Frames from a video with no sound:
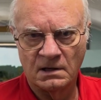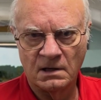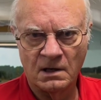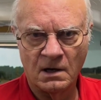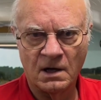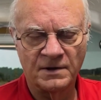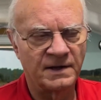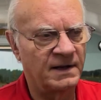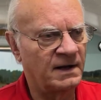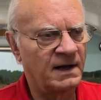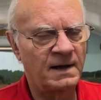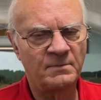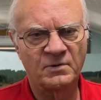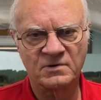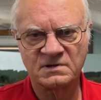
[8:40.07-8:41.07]
on it.
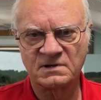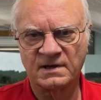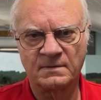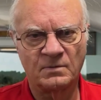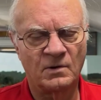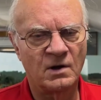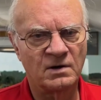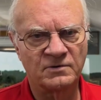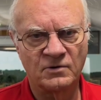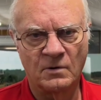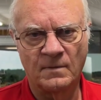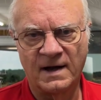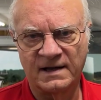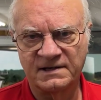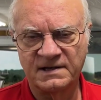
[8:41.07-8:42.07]
I personally belong to
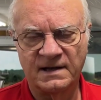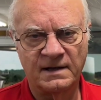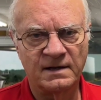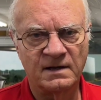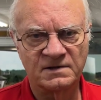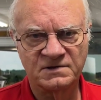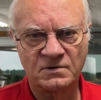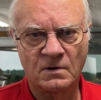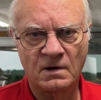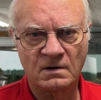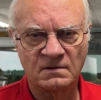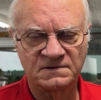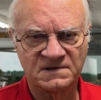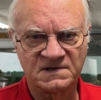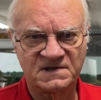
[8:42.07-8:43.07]
about 10
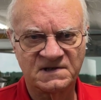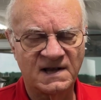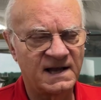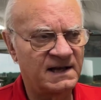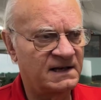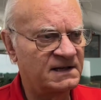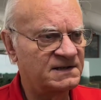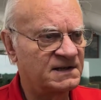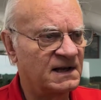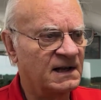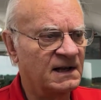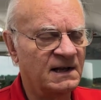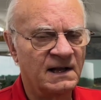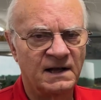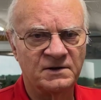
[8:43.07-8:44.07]
historical societies,
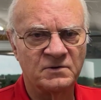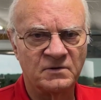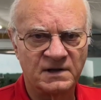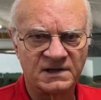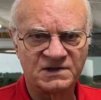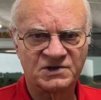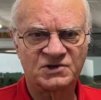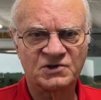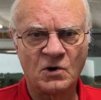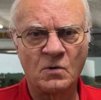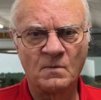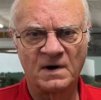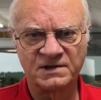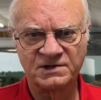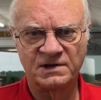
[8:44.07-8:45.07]
and you get so
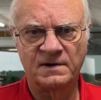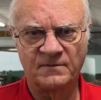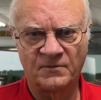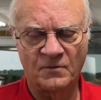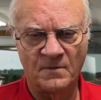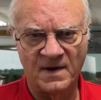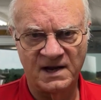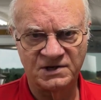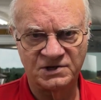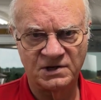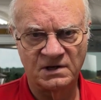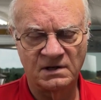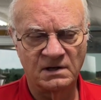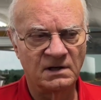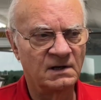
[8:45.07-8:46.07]
much
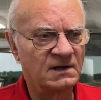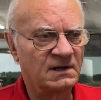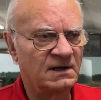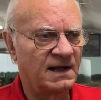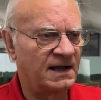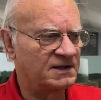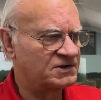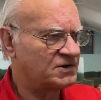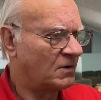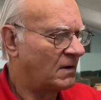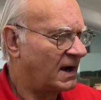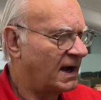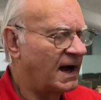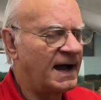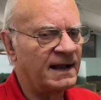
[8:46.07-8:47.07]
information. And so
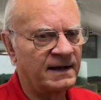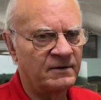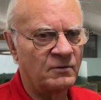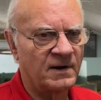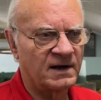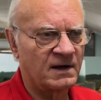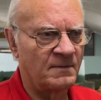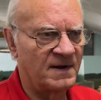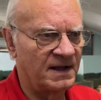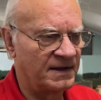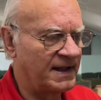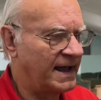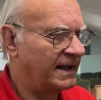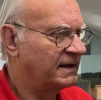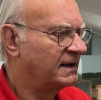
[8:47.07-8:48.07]
I highly
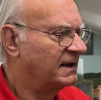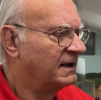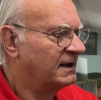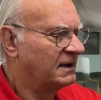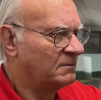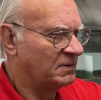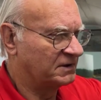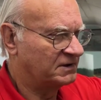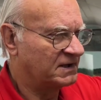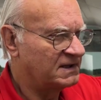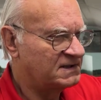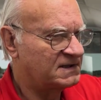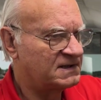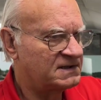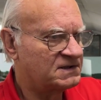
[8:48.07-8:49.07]
recommend that. But
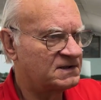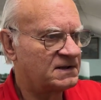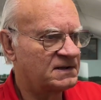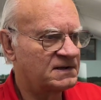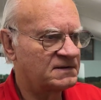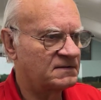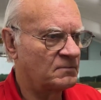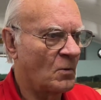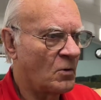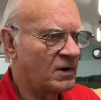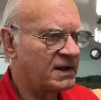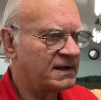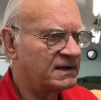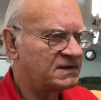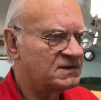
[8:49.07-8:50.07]
this is this
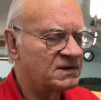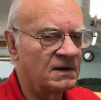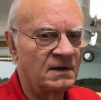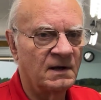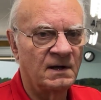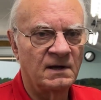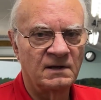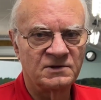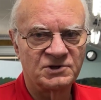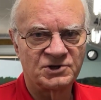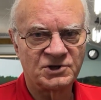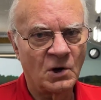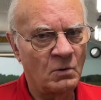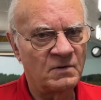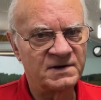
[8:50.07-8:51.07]
morning's
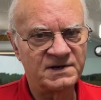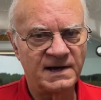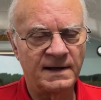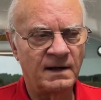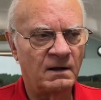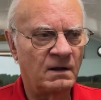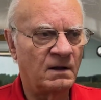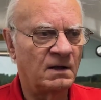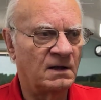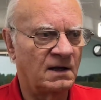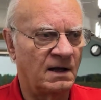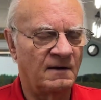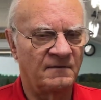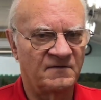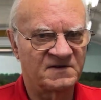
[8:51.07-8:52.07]
show and tell
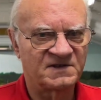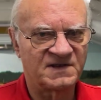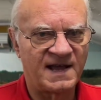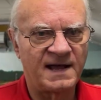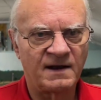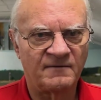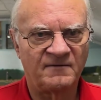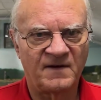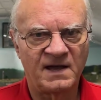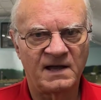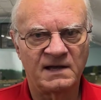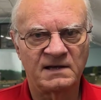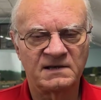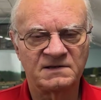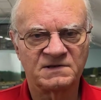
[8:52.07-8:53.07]
of Santa
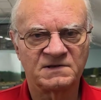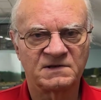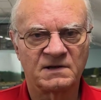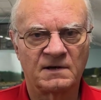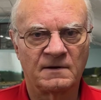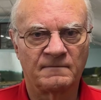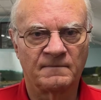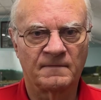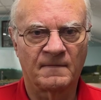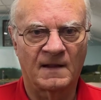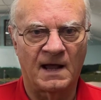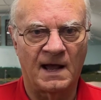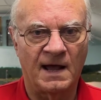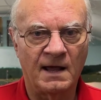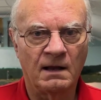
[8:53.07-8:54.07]
Fe's
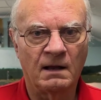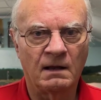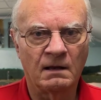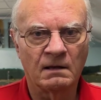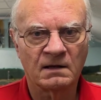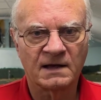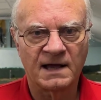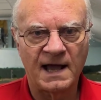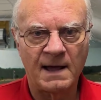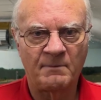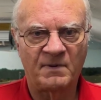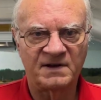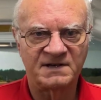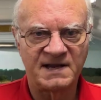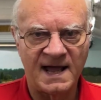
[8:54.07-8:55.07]
El
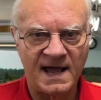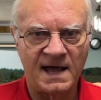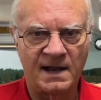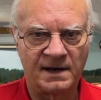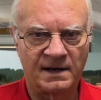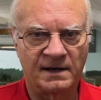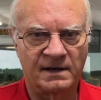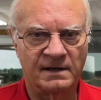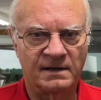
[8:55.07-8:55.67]
Capitan,